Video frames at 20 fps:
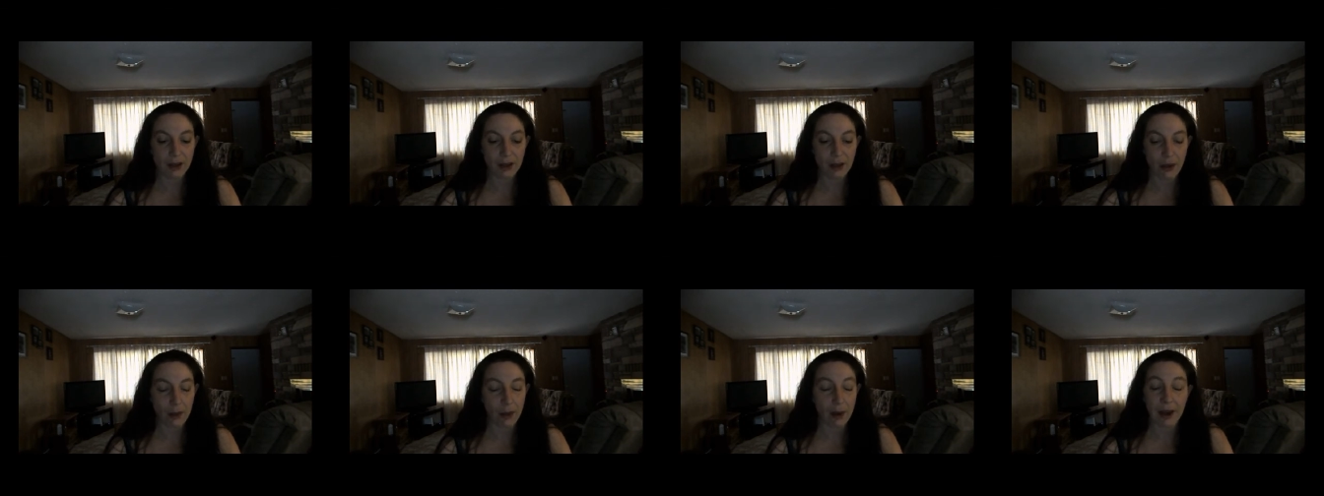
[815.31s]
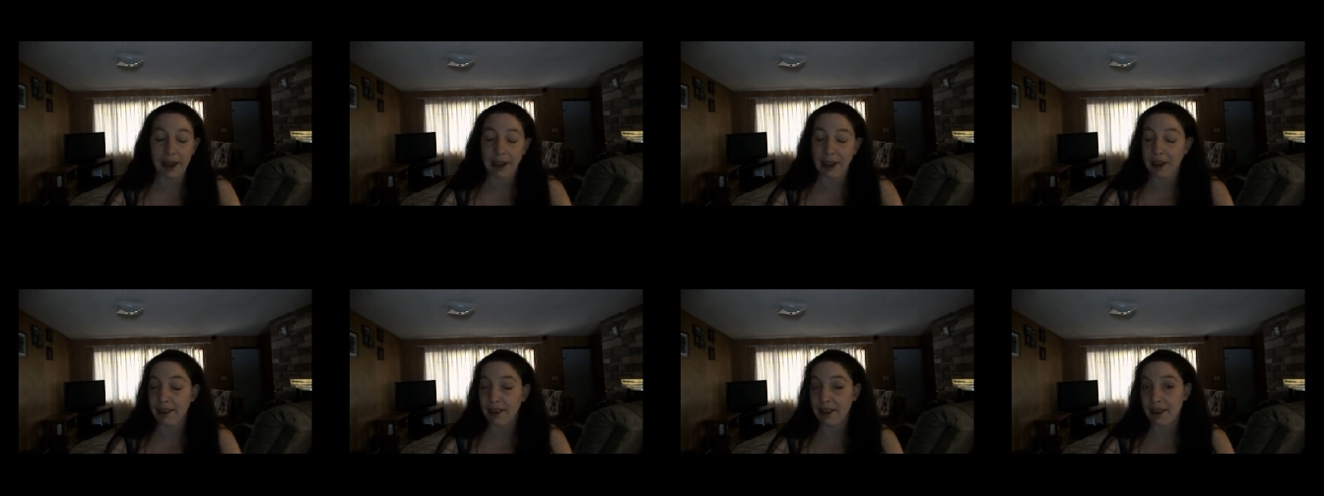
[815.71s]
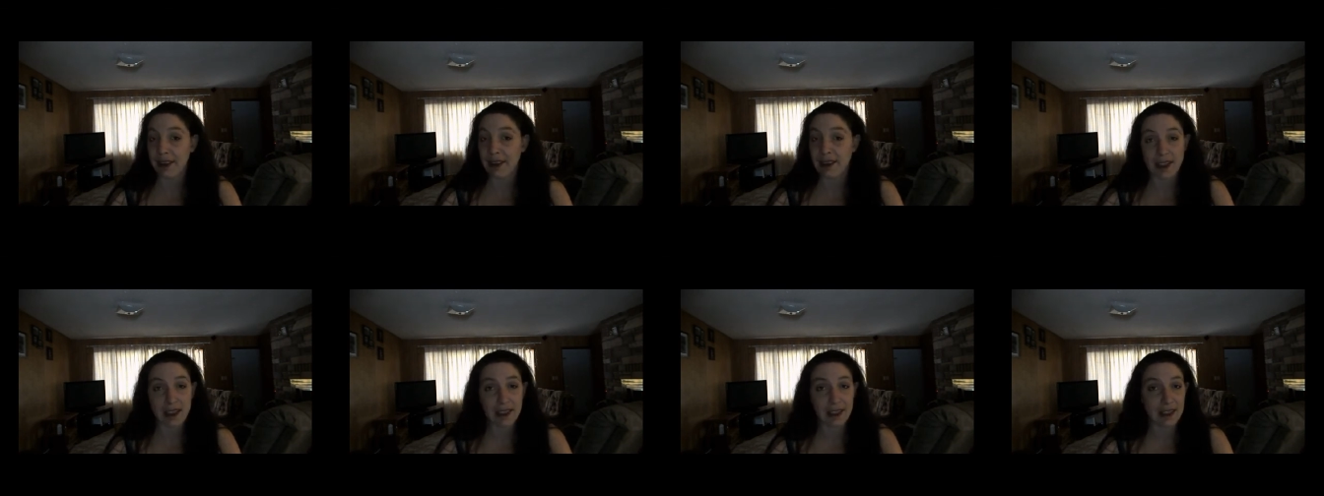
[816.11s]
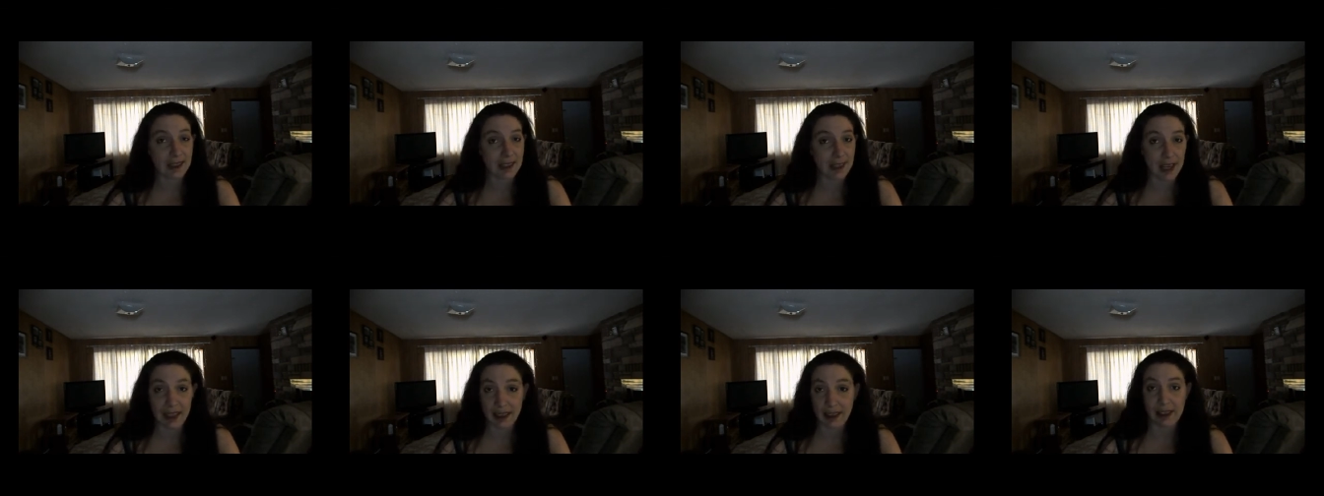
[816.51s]
don't want any of you to take
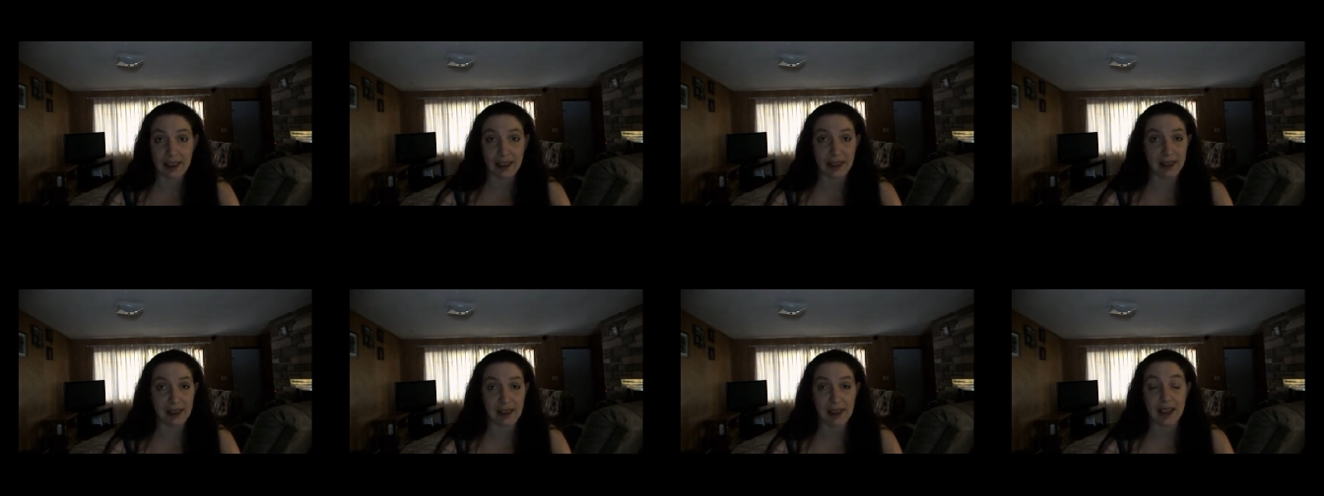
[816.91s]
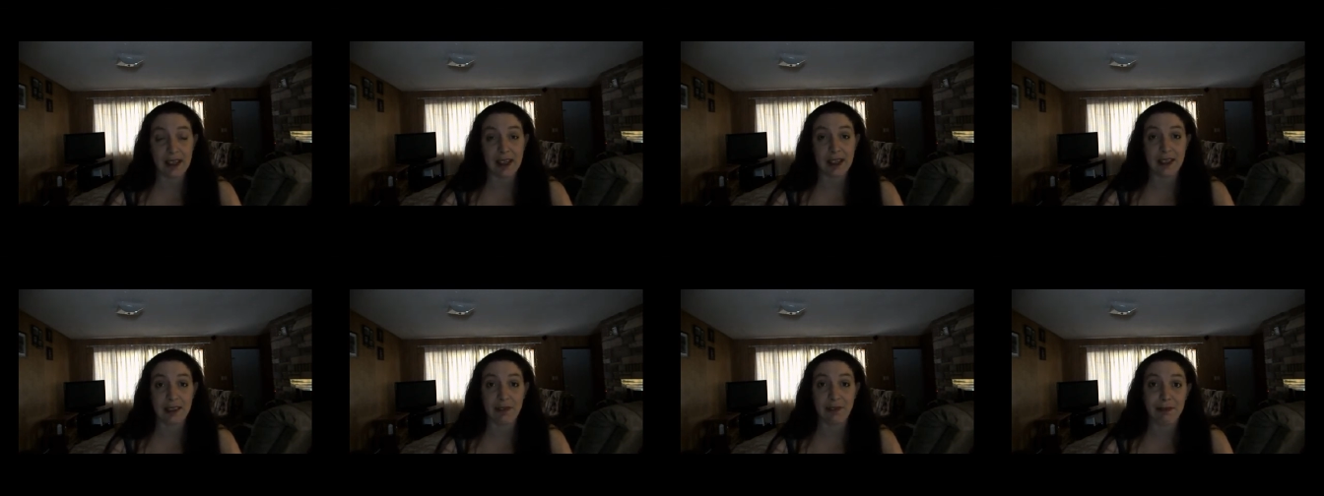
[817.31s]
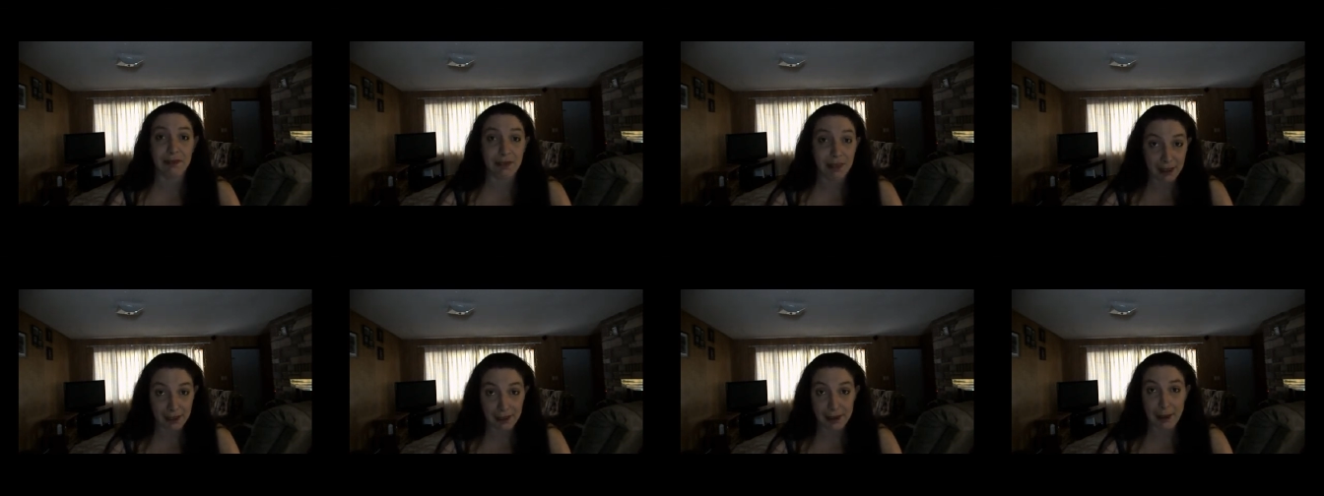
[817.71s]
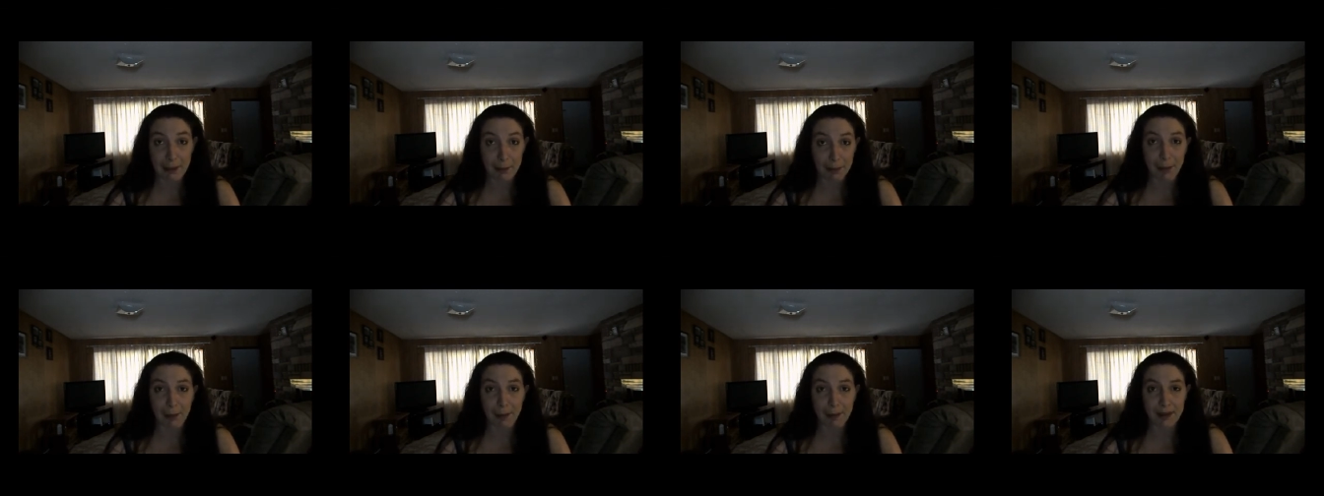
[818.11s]
this lightly. It is very
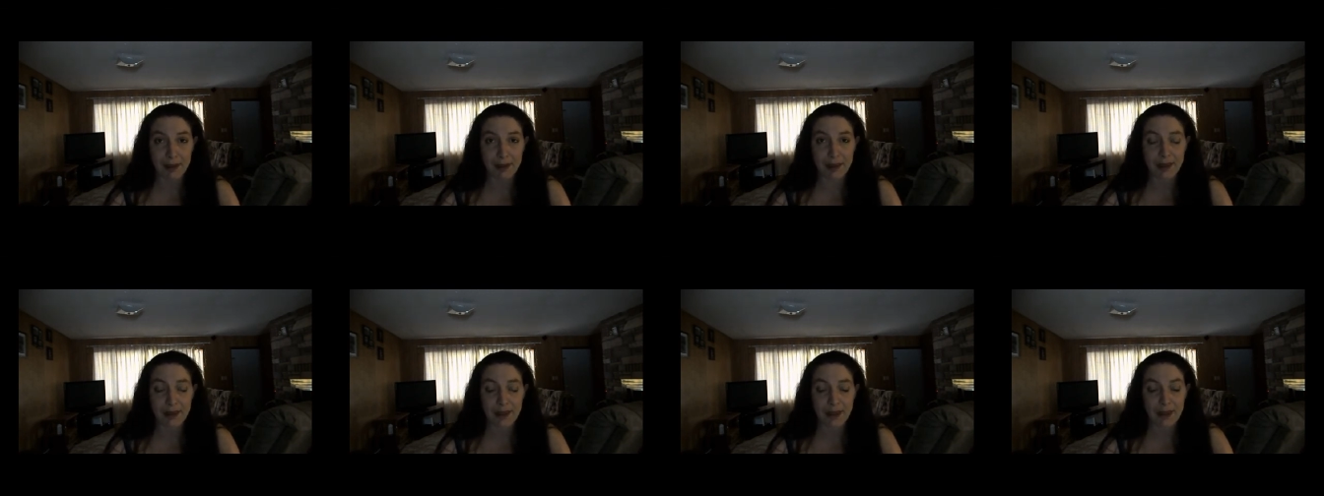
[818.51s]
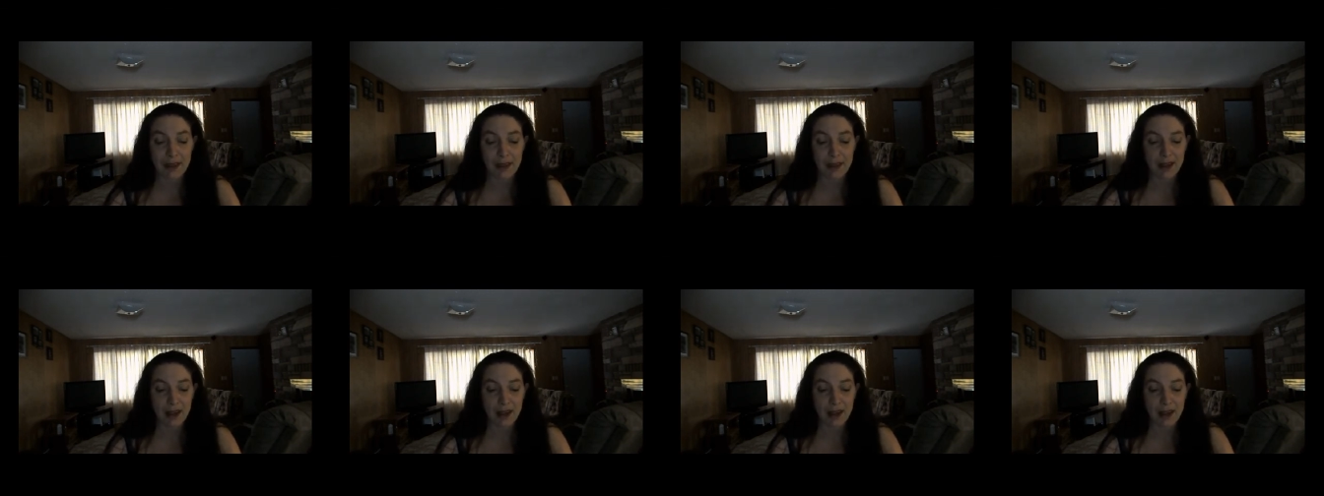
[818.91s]
important.